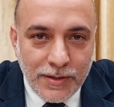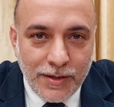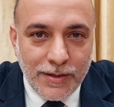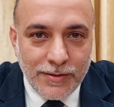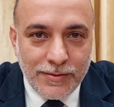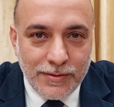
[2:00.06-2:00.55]

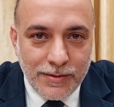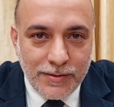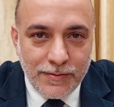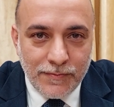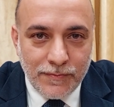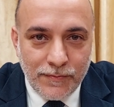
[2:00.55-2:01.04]
not,
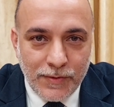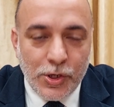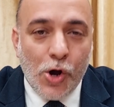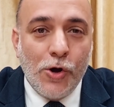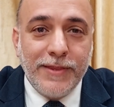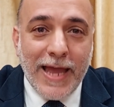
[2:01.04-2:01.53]
we're
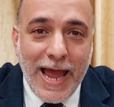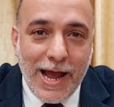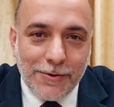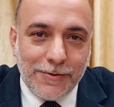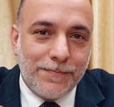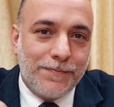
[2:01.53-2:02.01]
going
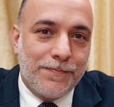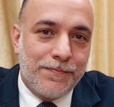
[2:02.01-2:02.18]
down.